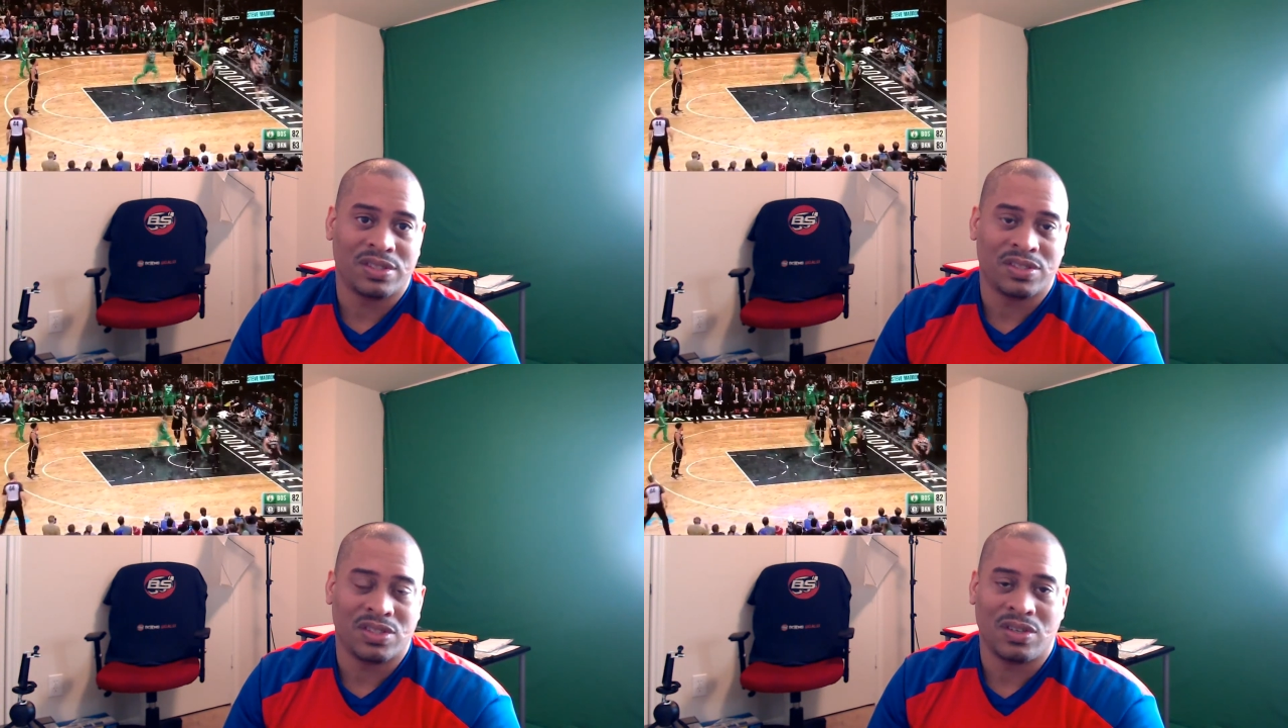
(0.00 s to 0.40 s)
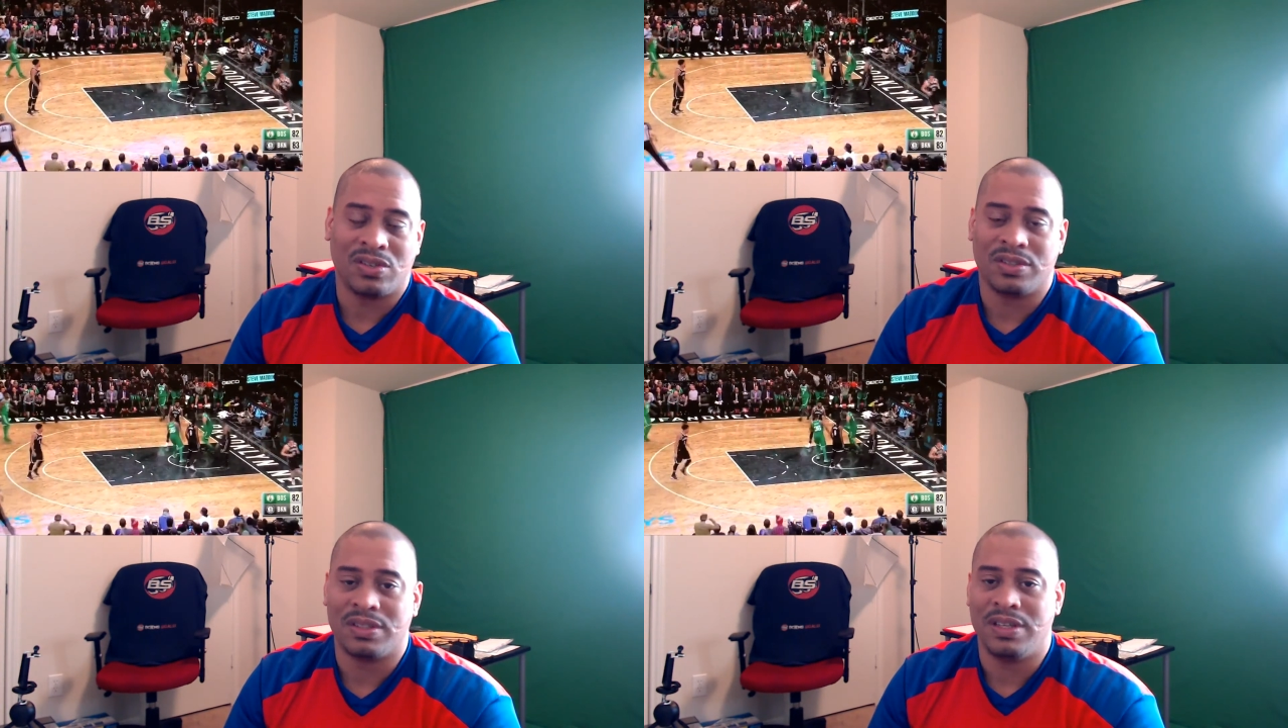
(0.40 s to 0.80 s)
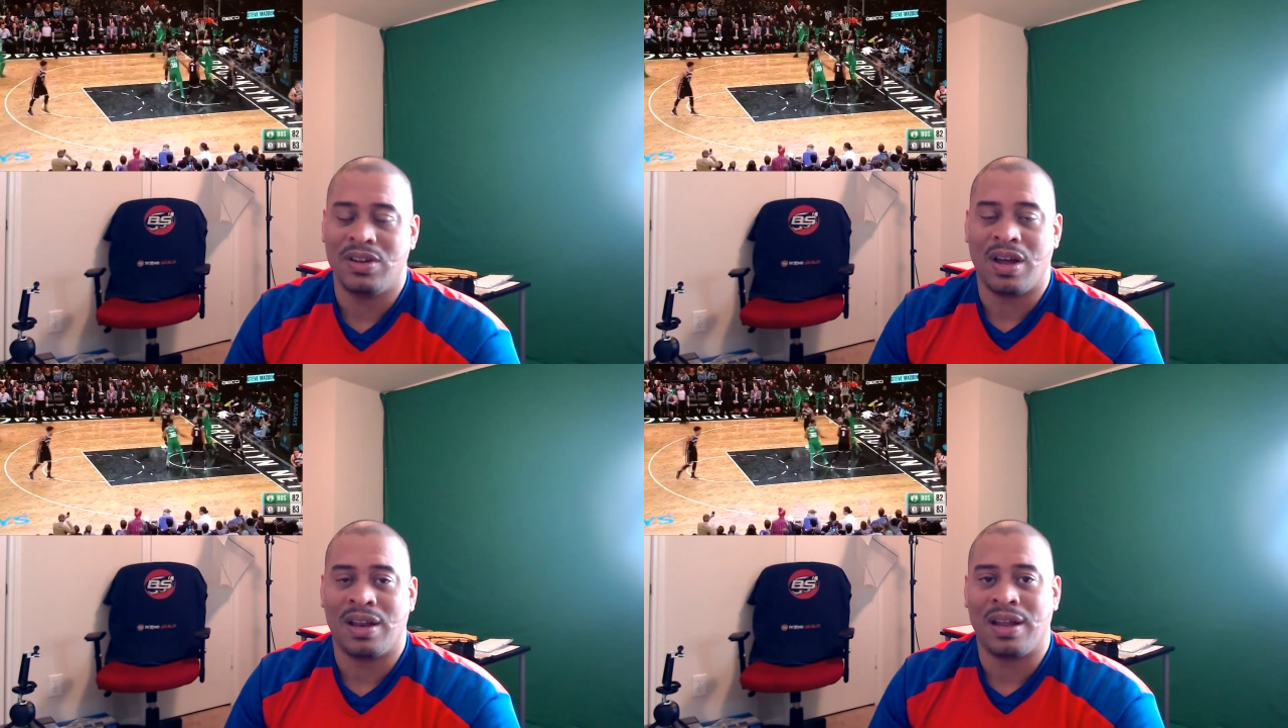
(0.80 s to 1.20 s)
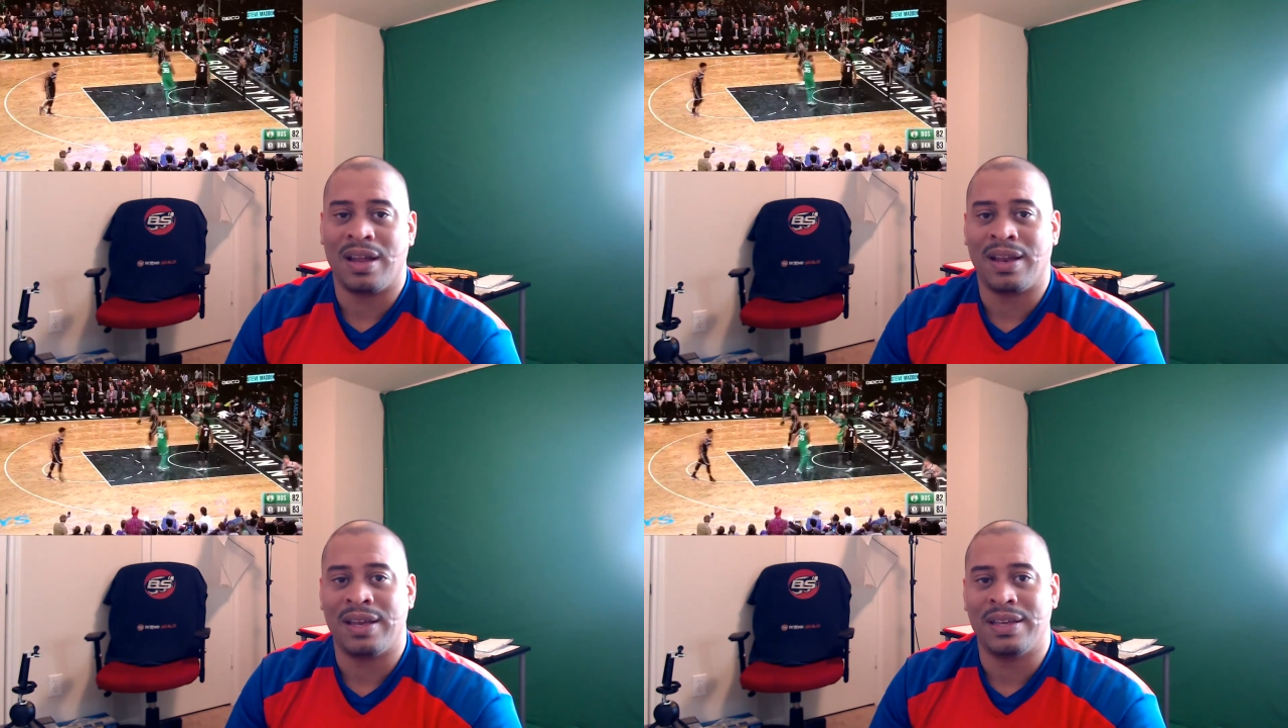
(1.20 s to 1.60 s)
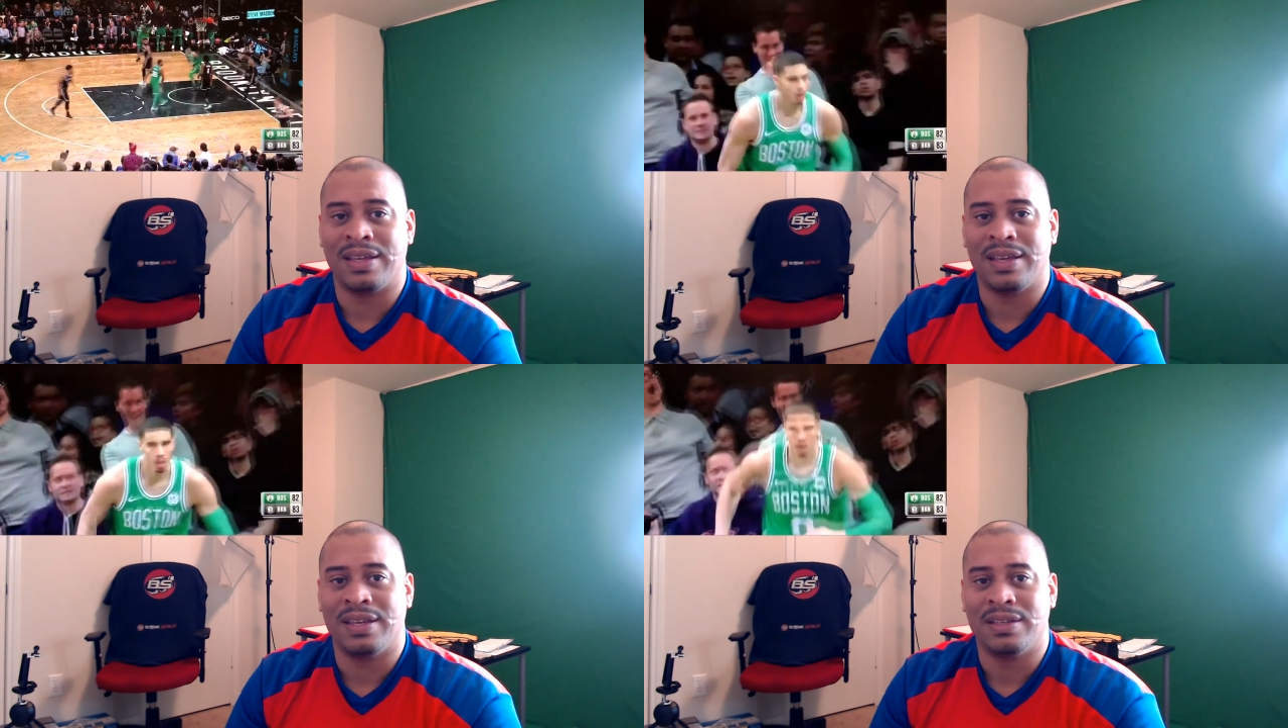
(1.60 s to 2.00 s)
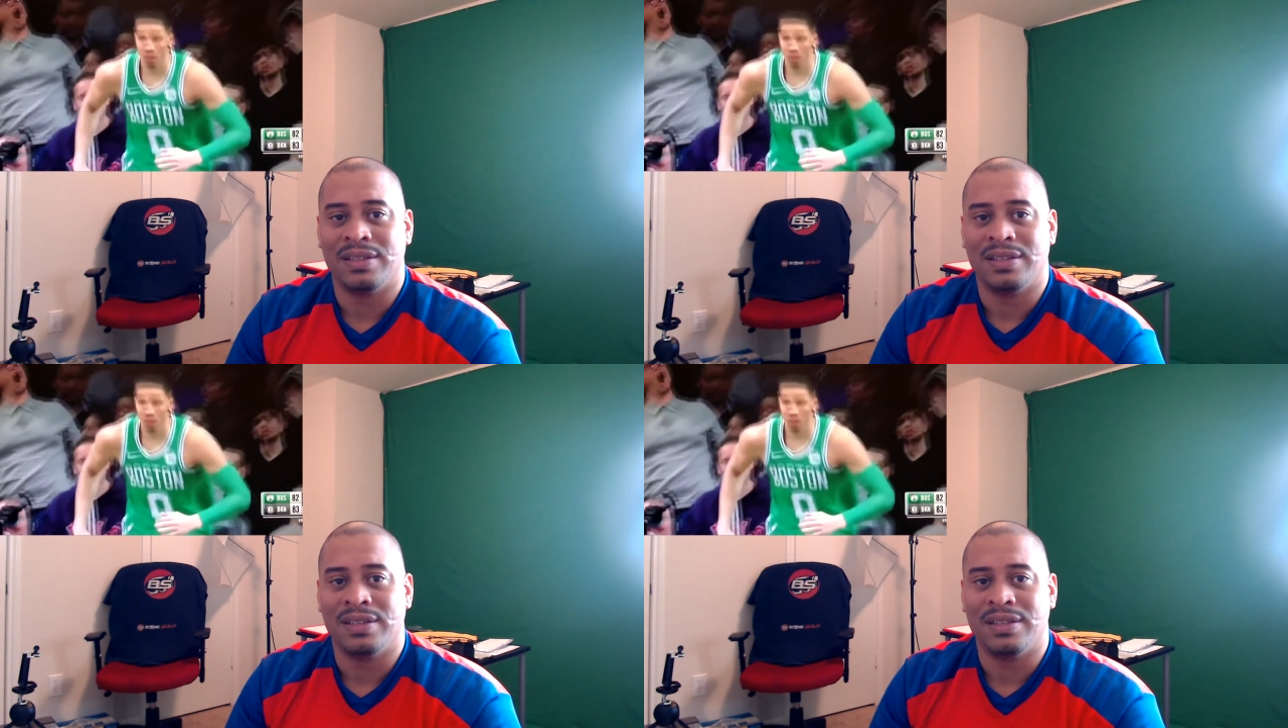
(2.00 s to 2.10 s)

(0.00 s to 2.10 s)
so you know I, I like the kid.